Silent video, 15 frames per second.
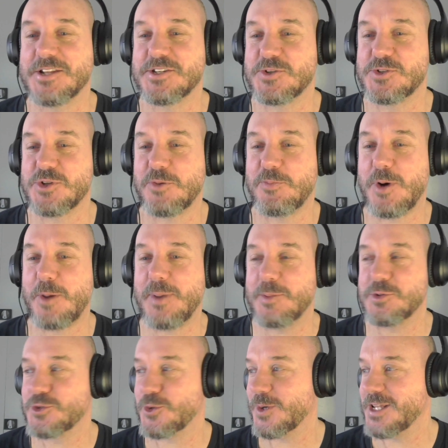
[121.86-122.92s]
to sort of pop up
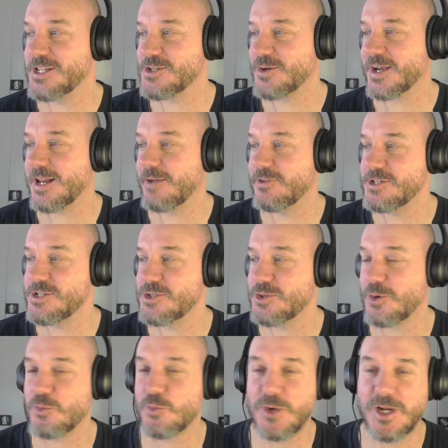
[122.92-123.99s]
shortly so I can have a listen to
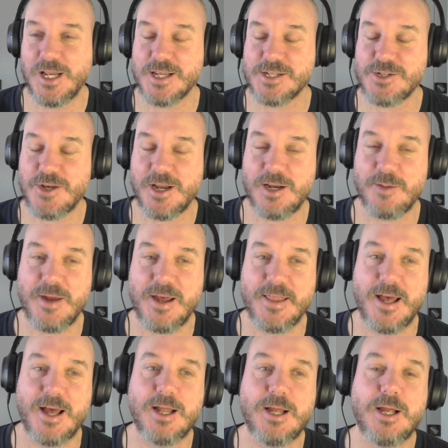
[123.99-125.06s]
it. I'm really excited about
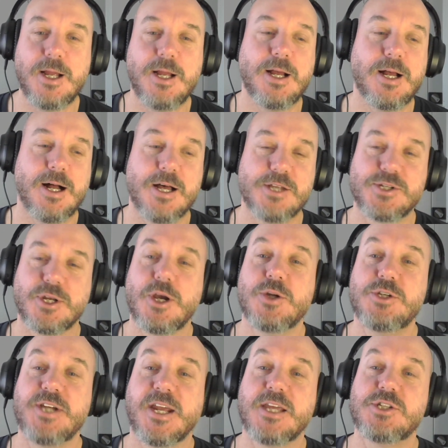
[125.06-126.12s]
that. So go
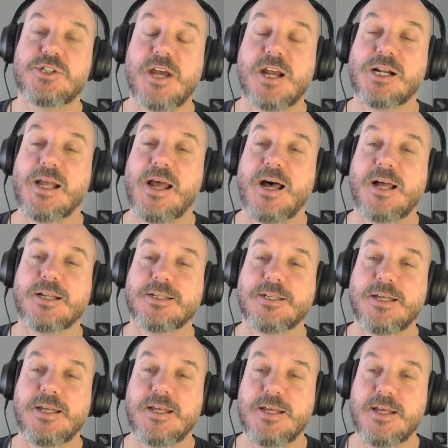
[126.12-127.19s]
and check his channel out.
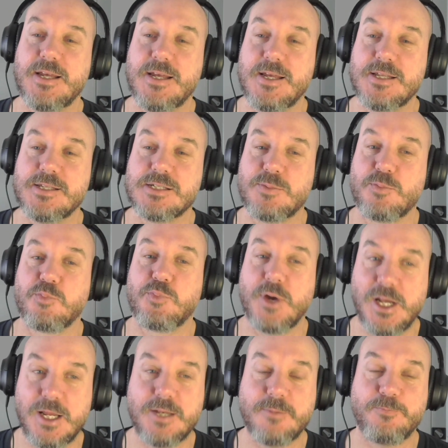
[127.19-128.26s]
He is
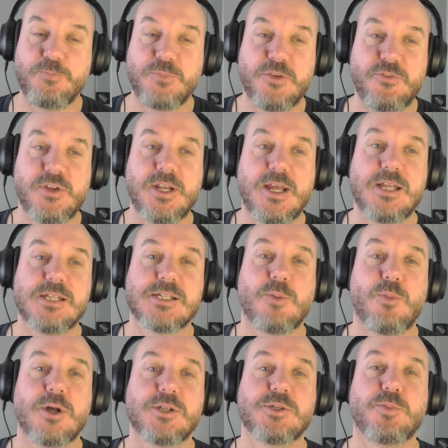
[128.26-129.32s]
brilliant. If you need
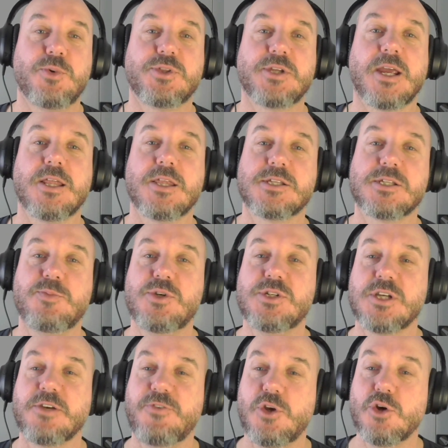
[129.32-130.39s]
someone to put together some
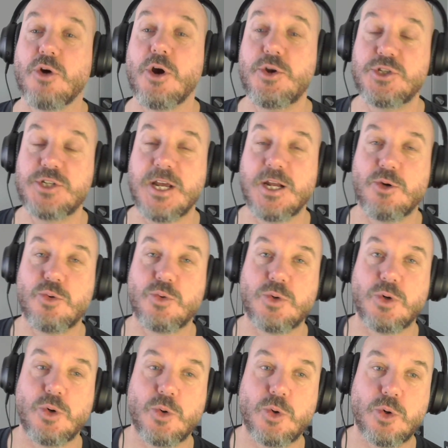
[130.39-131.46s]
music for your own channel
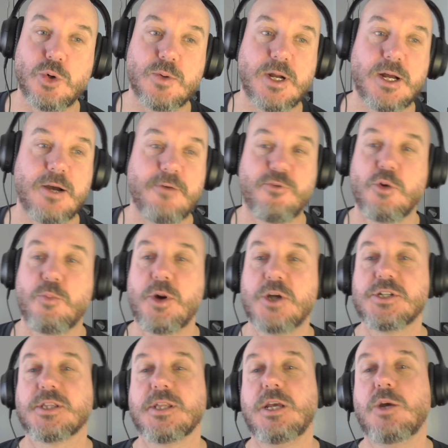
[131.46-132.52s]
or for a
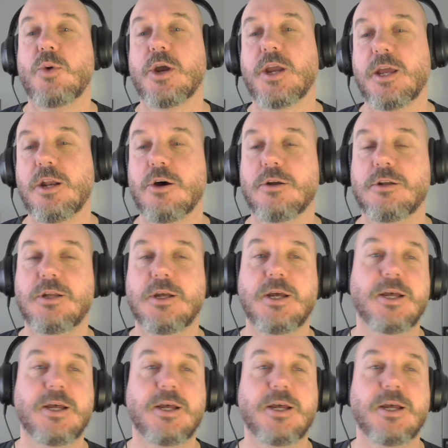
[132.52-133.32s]
project that you're working on,